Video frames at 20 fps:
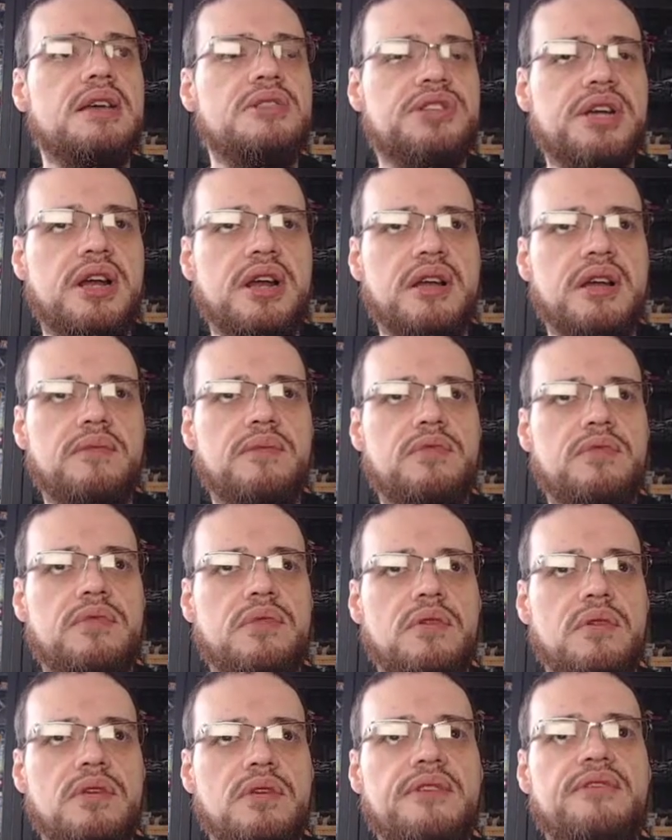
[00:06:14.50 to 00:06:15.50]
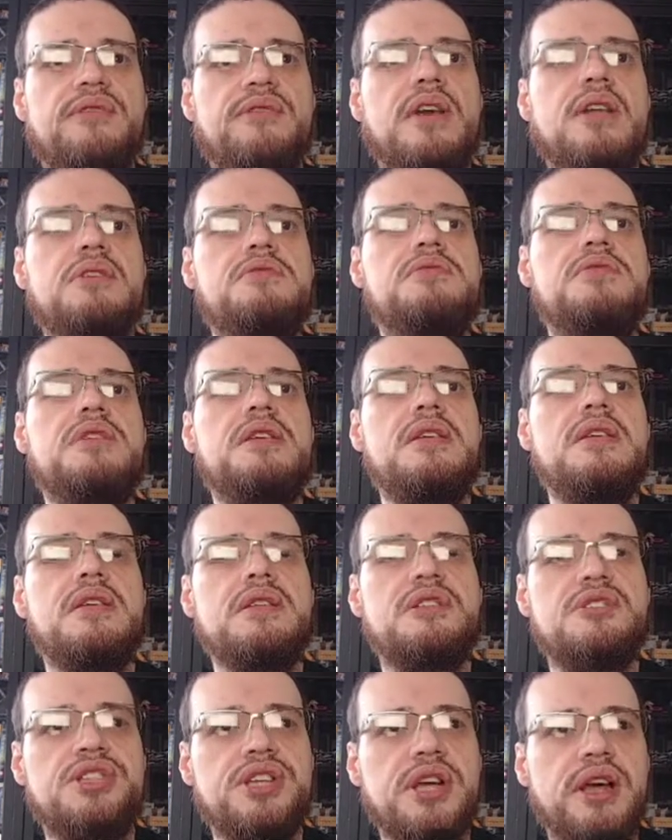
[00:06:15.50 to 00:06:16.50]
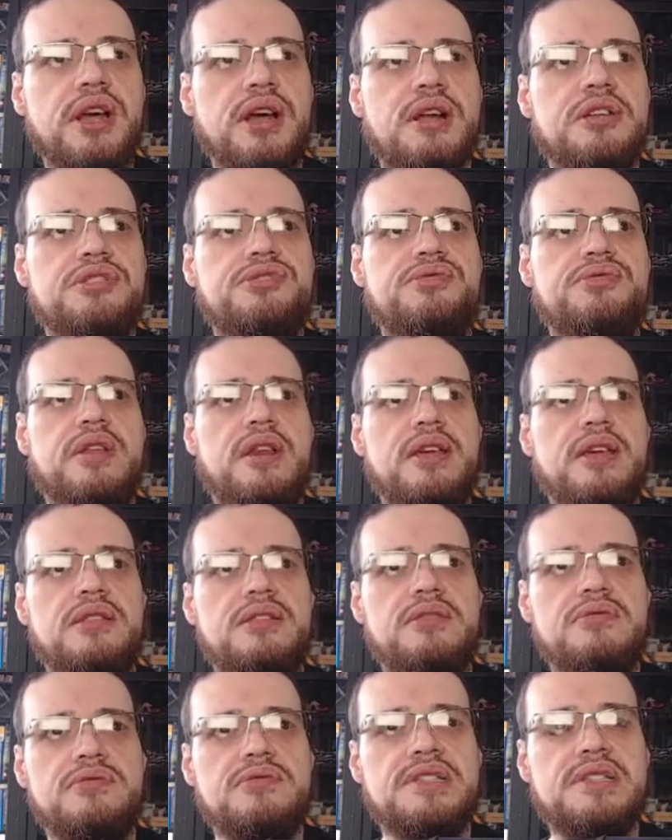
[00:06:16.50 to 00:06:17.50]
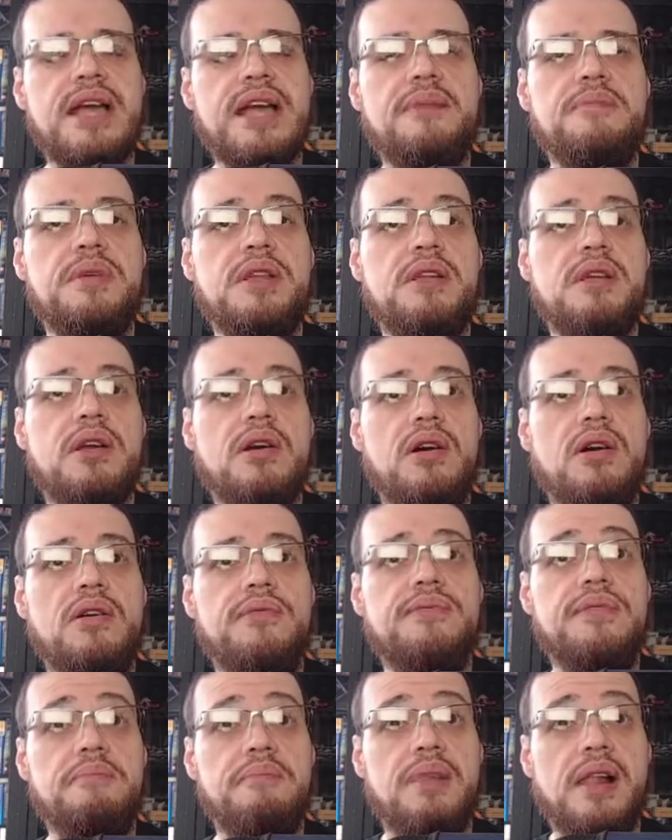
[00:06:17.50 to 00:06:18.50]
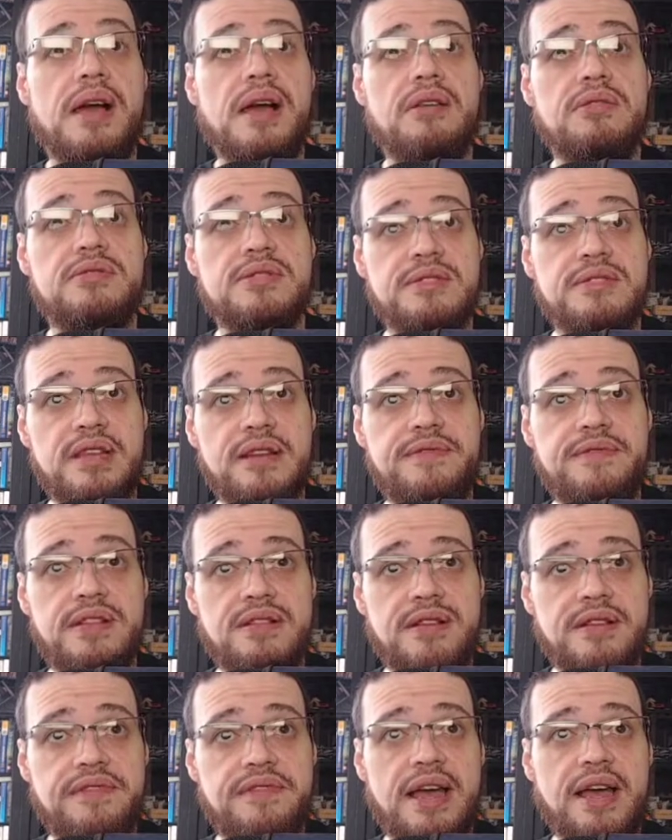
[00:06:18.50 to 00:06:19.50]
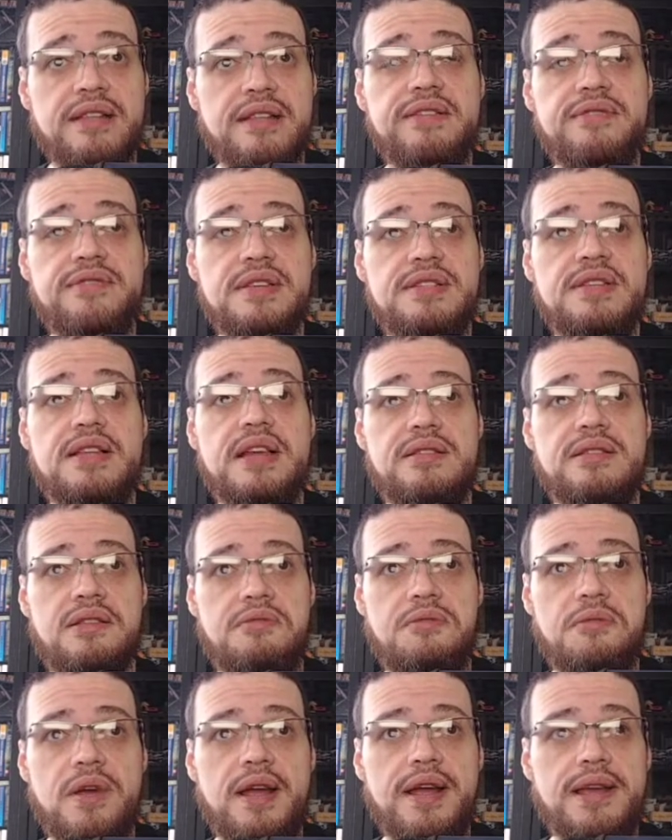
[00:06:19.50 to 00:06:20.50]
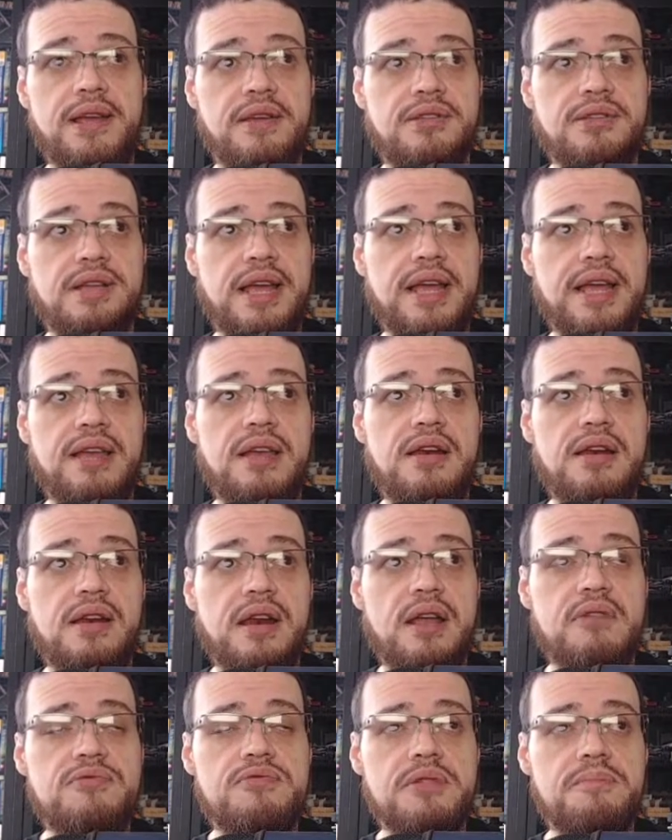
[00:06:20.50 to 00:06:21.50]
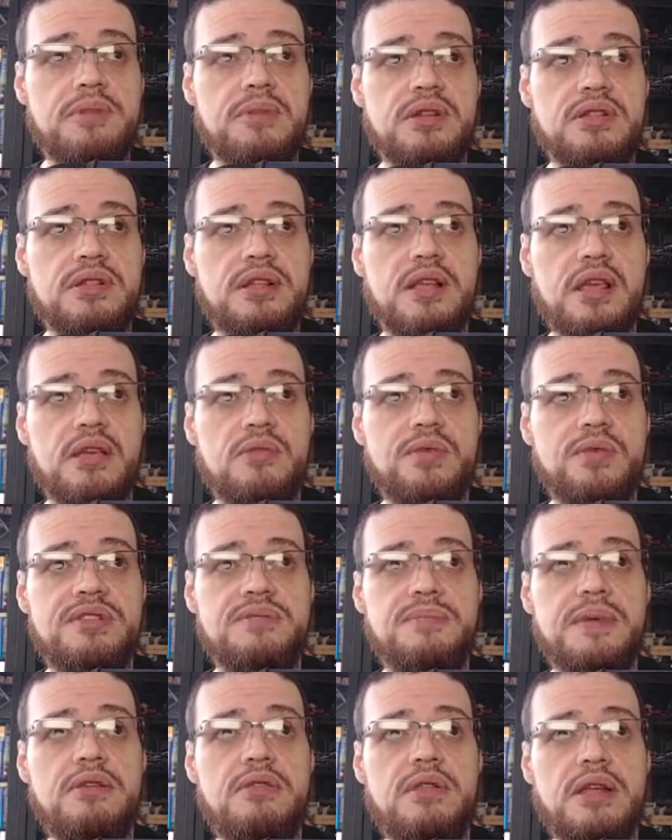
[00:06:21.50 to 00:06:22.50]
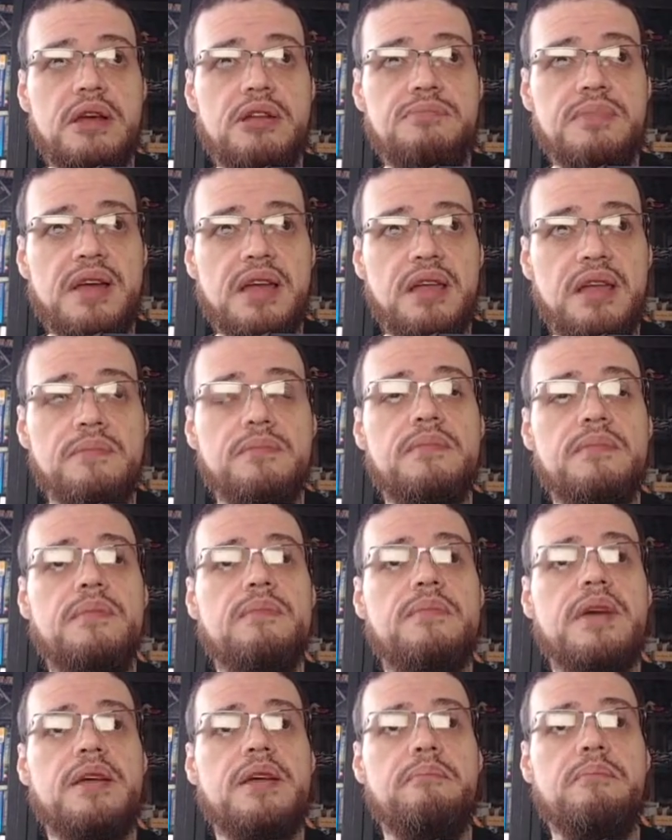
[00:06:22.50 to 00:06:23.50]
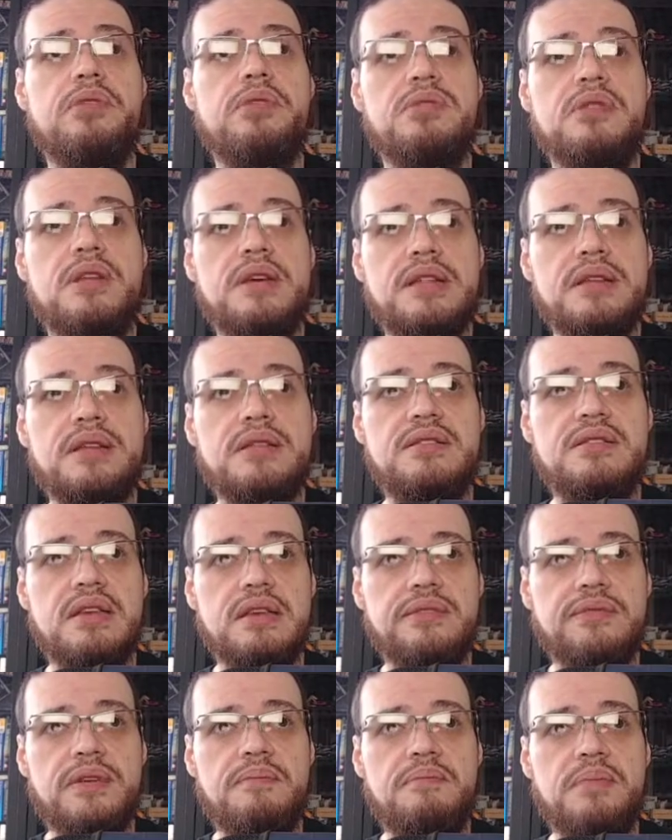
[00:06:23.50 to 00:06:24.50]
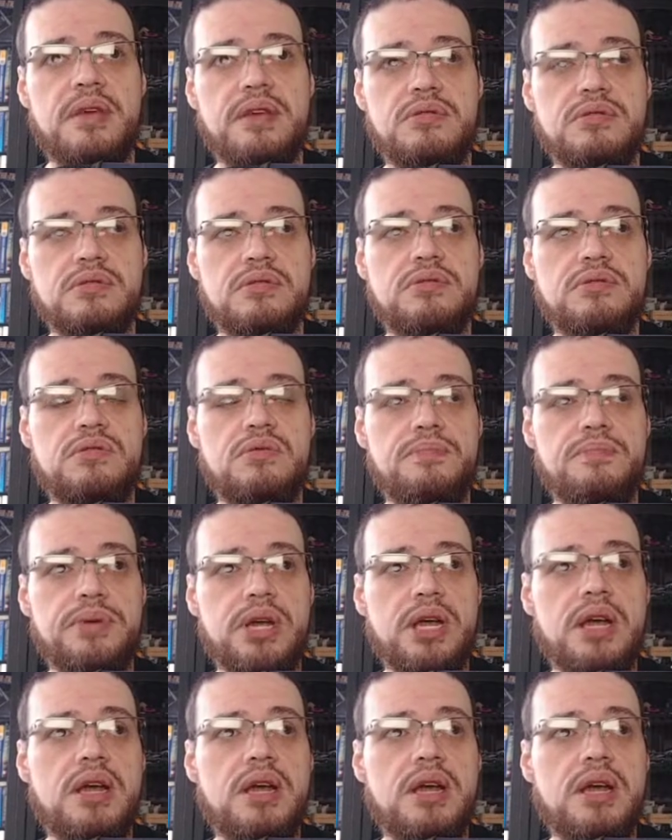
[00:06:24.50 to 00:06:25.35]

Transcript: On a felony charge related to stabbing of a black conservative activist at a riot. I can now report that he was bailed out by a Portland Antifa bail group.